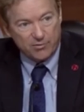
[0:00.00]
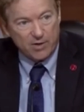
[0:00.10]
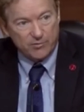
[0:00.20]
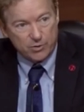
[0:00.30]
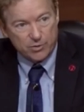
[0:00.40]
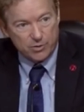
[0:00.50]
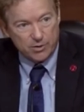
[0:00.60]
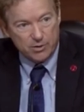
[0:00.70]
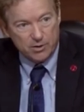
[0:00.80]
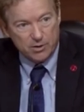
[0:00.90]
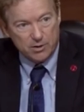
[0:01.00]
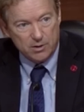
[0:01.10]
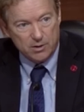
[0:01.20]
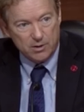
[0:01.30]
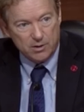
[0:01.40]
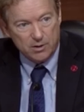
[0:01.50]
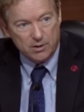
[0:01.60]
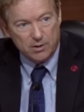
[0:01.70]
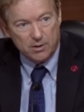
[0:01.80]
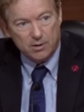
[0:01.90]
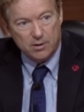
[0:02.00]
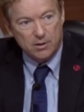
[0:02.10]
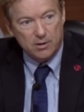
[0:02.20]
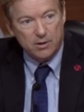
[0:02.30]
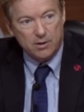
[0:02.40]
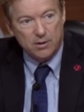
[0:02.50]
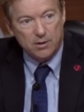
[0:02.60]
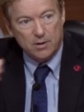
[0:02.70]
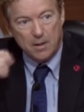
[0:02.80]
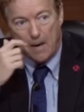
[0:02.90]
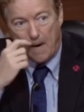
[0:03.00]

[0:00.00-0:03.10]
5 years. Um, sorry, my understanding